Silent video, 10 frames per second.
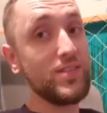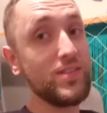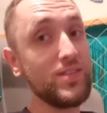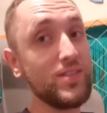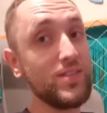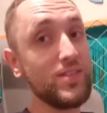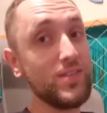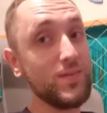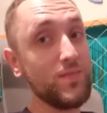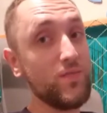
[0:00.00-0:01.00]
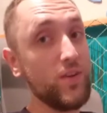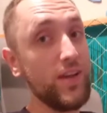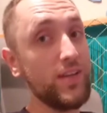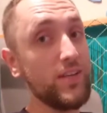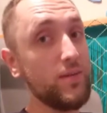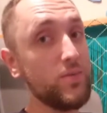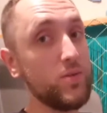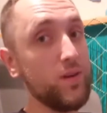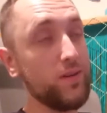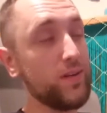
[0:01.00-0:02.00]
one criticism for AEW
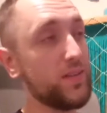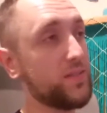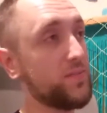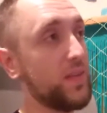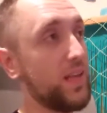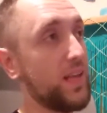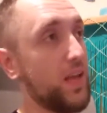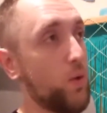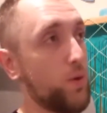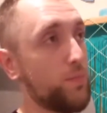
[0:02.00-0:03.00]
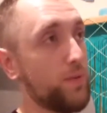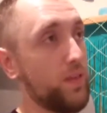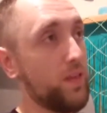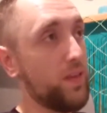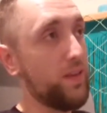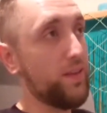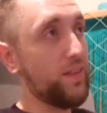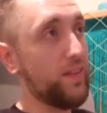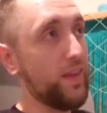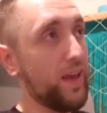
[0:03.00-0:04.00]
Dark, it would be
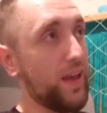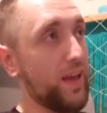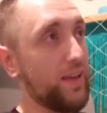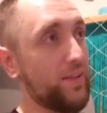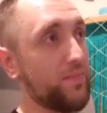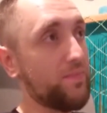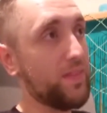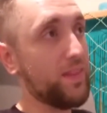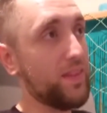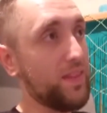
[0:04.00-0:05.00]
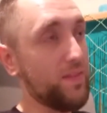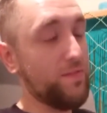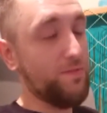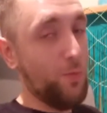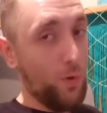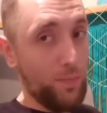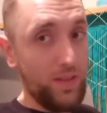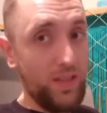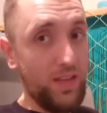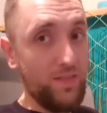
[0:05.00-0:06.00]
that the
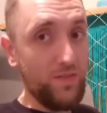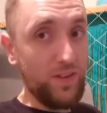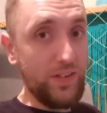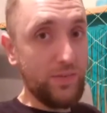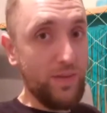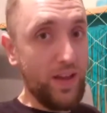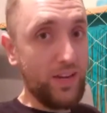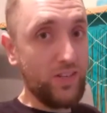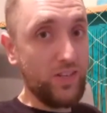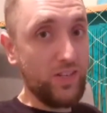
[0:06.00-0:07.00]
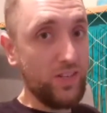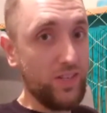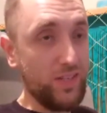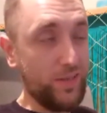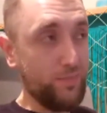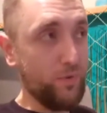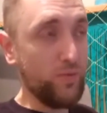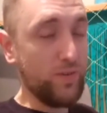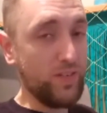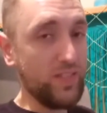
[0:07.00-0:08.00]
formula for each match is
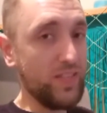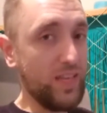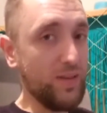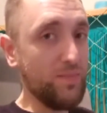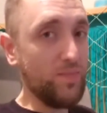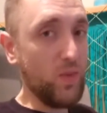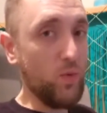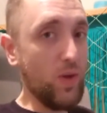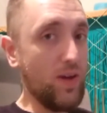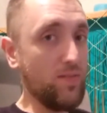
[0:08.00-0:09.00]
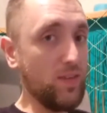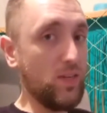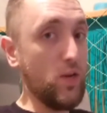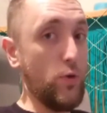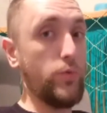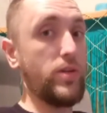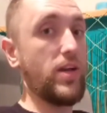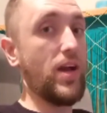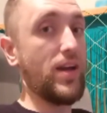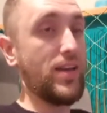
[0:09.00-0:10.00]
pretty much the same. You have a known
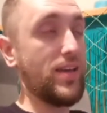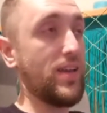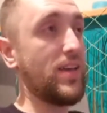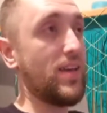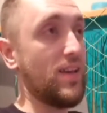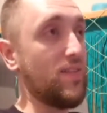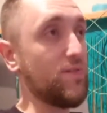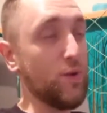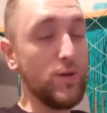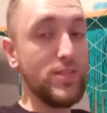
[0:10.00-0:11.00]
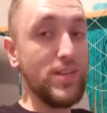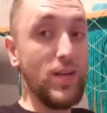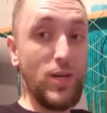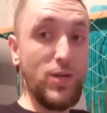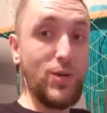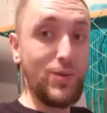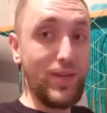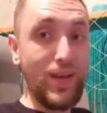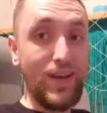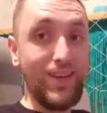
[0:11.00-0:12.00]
guy versus an unknown
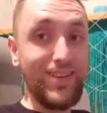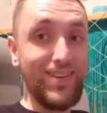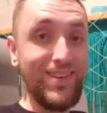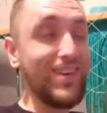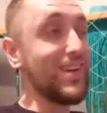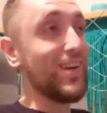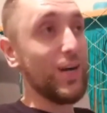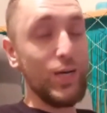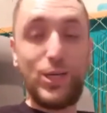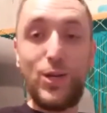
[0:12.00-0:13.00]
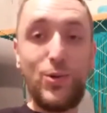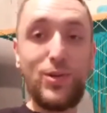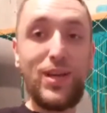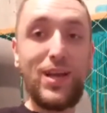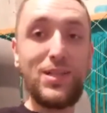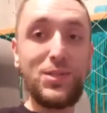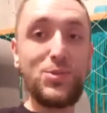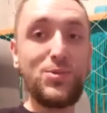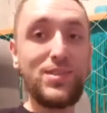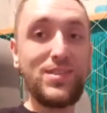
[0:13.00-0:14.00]
guy. Unknown guy
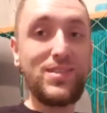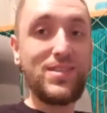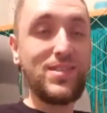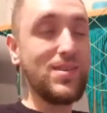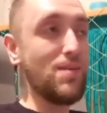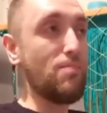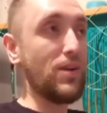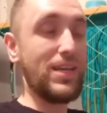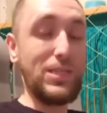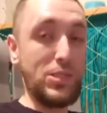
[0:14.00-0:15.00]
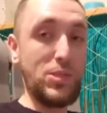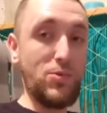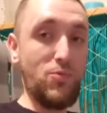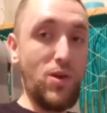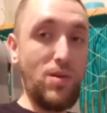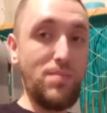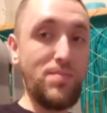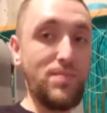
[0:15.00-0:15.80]
loses, but gets the rub.